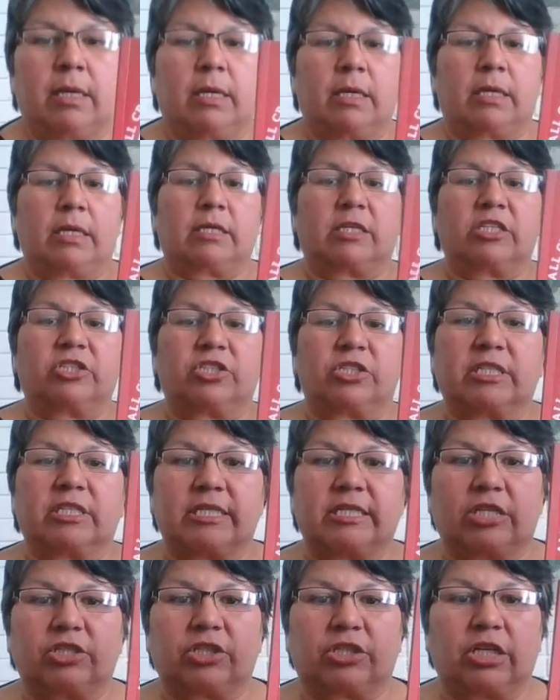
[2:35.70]

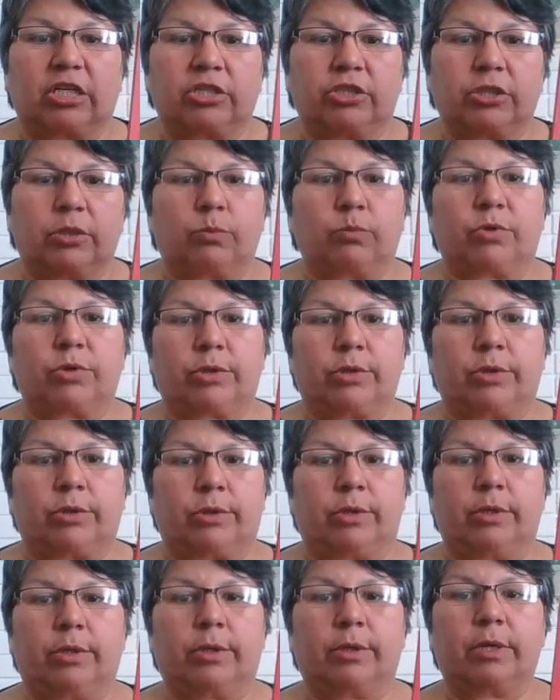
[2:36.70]
Indigenous education
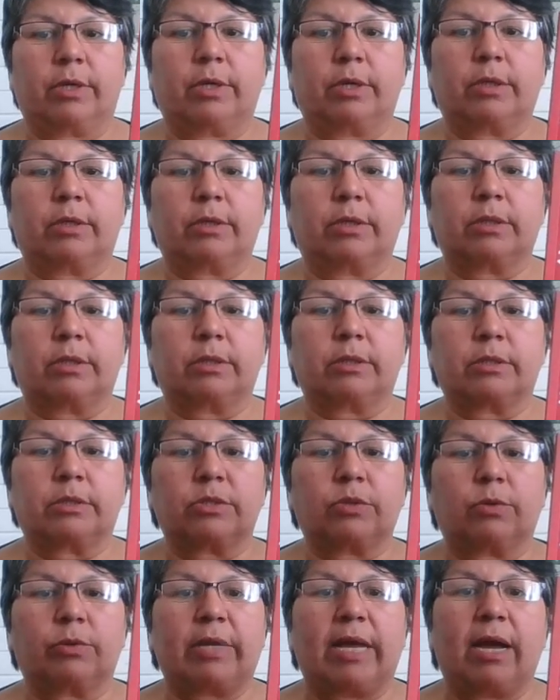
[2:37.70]
worker.
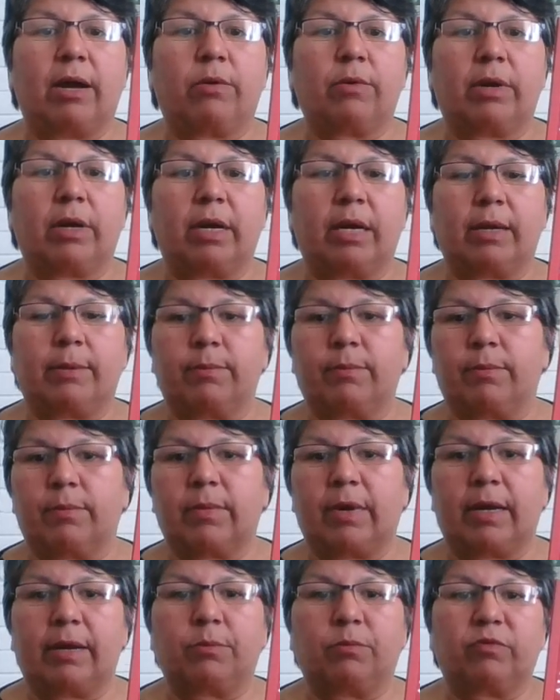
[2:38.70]
So now I
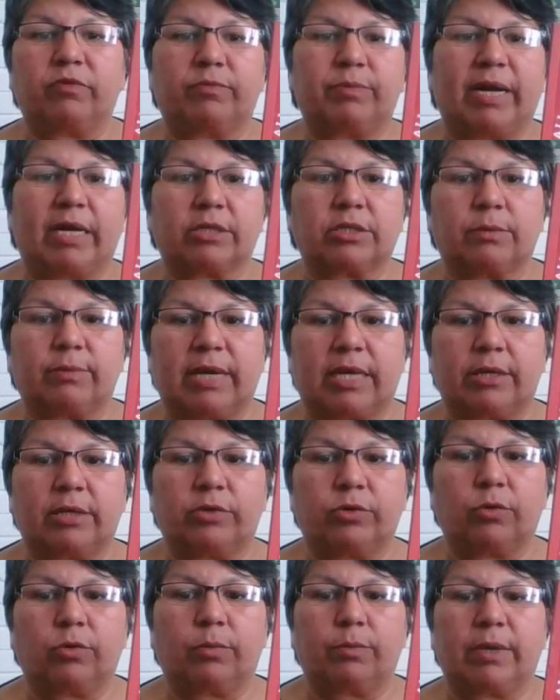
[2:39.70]
moved back to
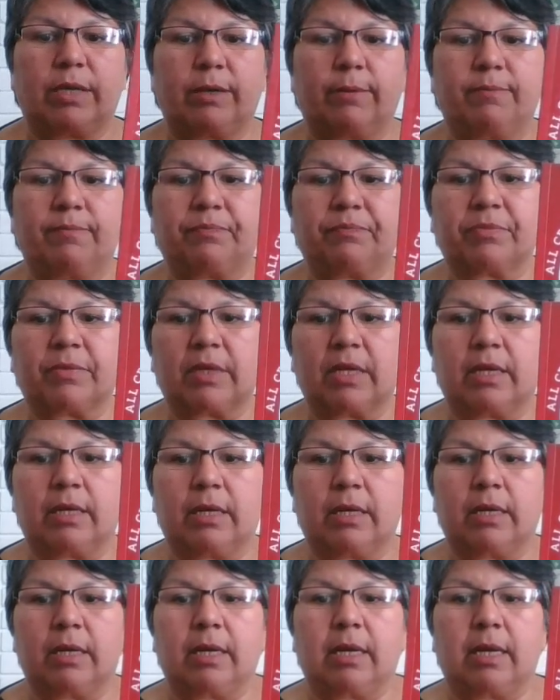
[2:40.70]
Manitoba,
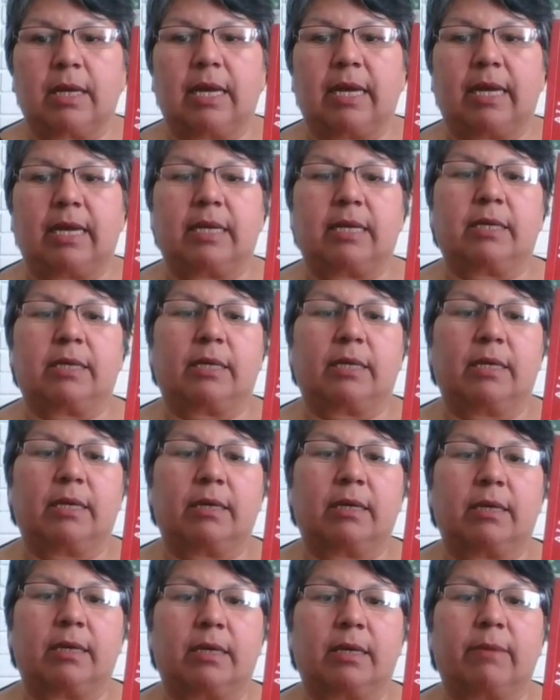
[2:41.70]
and
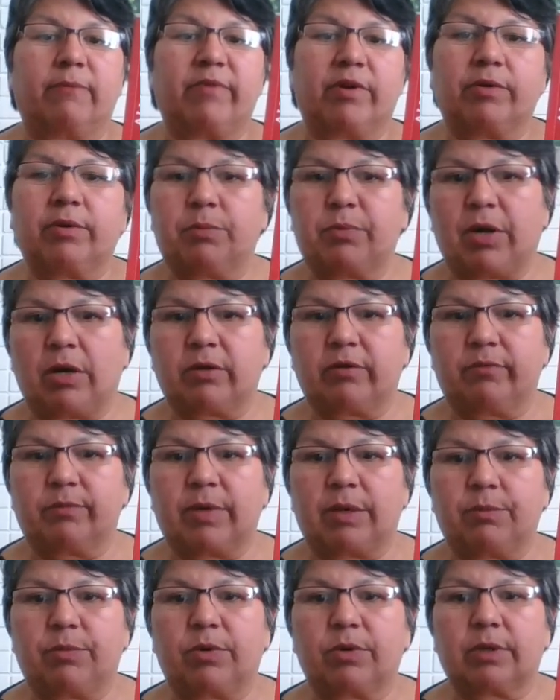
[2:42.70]
I'm very proud of
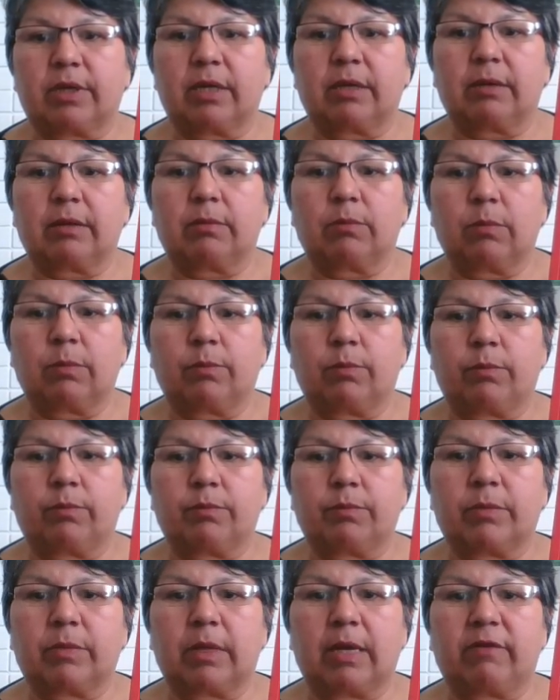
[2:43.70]
my book and
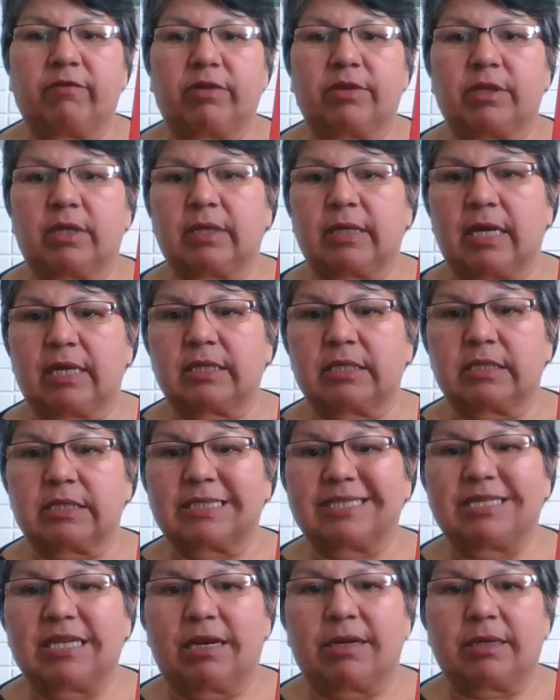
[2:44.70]
everything that it's
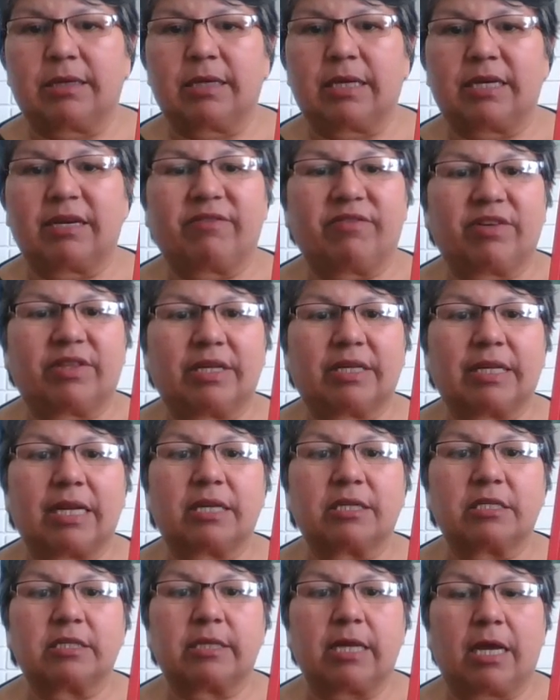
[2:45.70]
done and everything
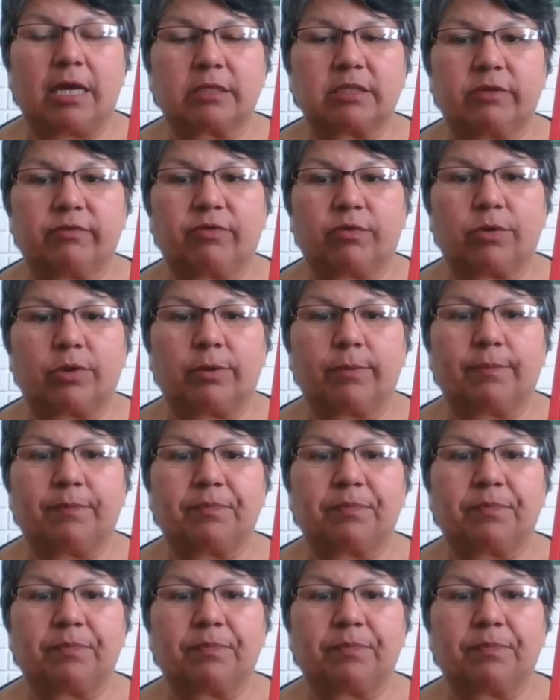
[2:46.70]
that it stands for,